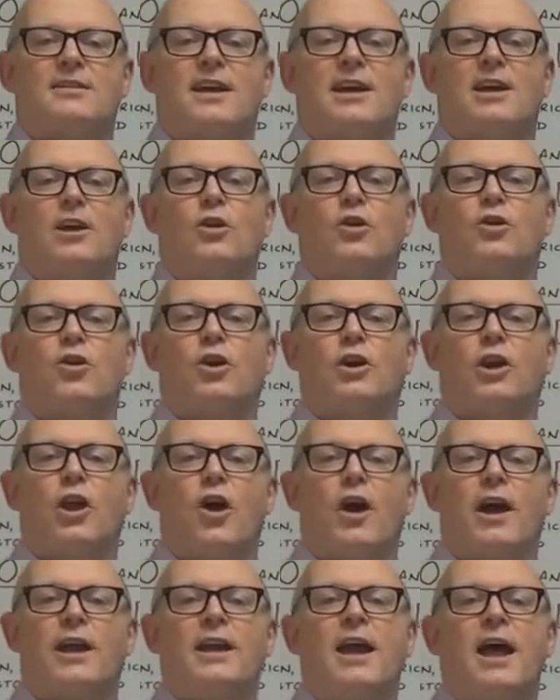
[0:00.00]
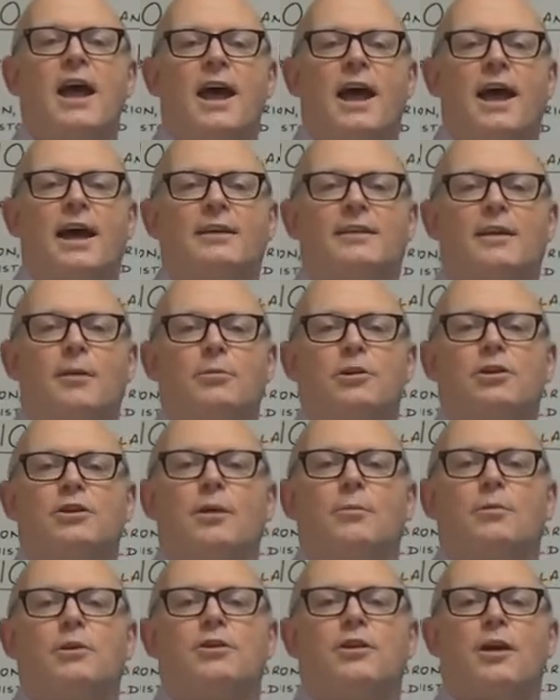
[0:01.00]
take a look online at
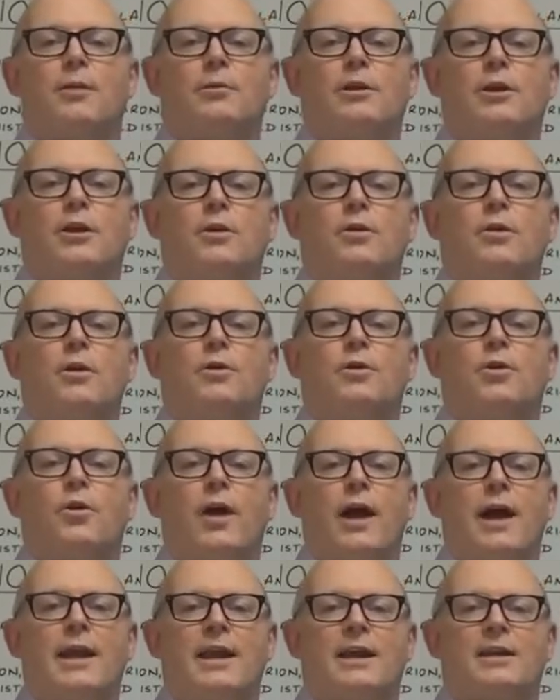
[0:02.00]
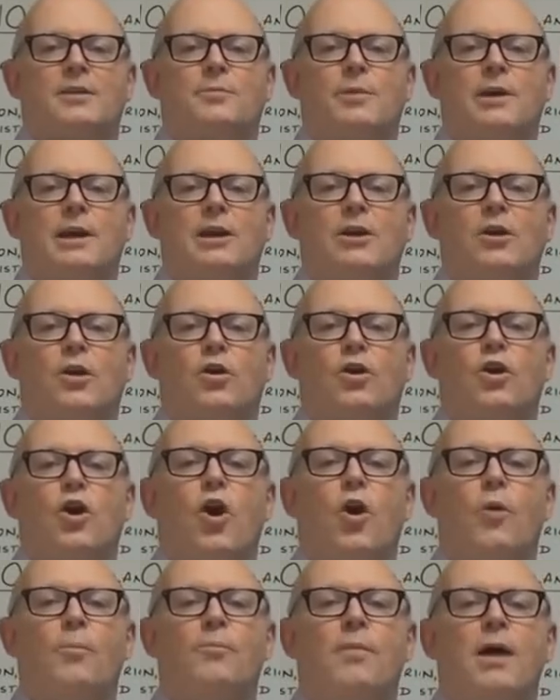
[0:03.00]

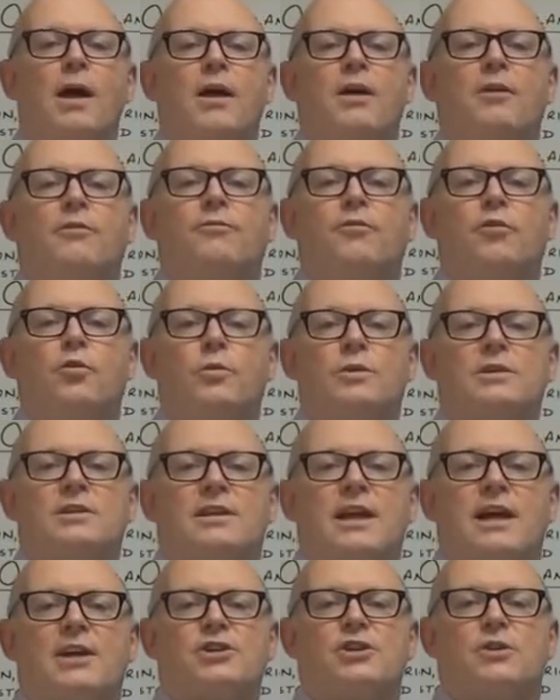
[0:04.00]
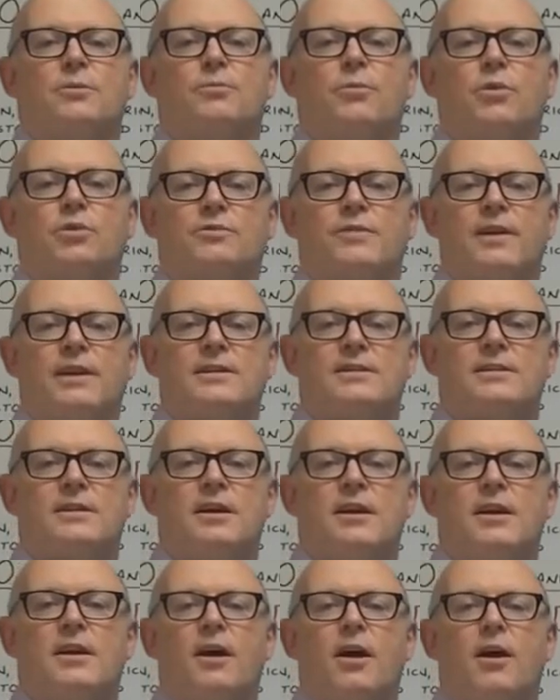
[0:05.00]
www.nxp.com/MOSFETs.
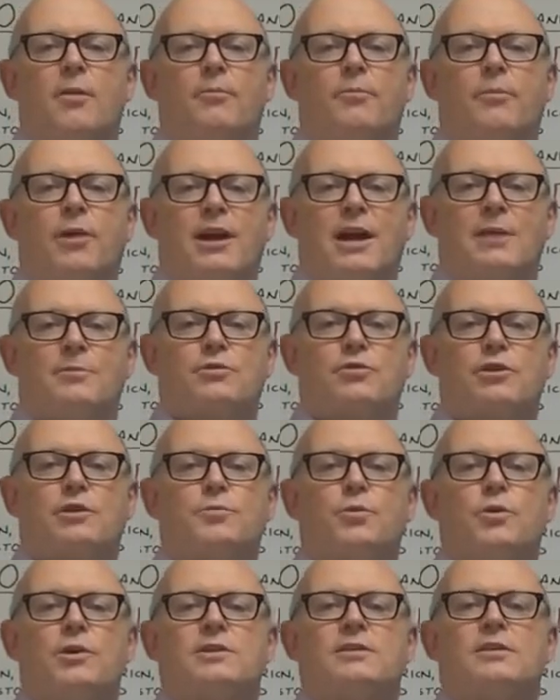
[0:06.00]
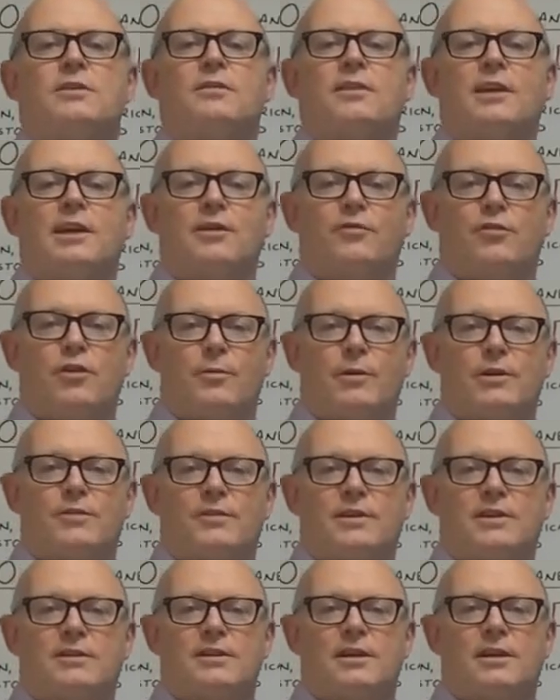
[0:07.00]
My name's Chris Boyce. Thank you very much
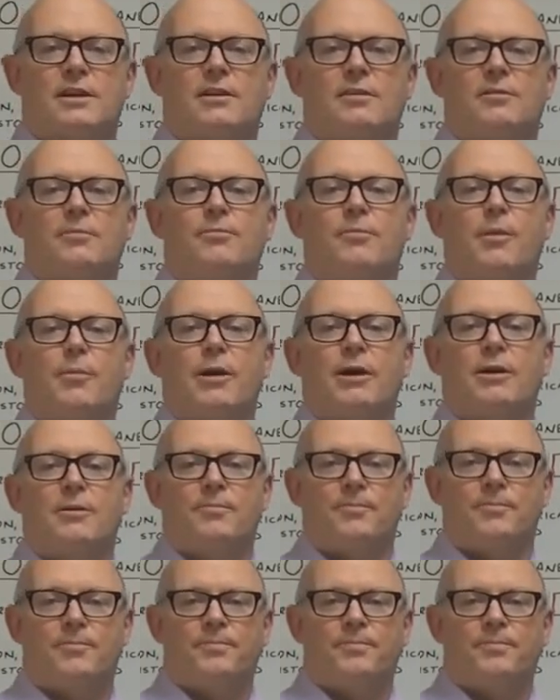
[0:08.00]
for listening. Bye-bye.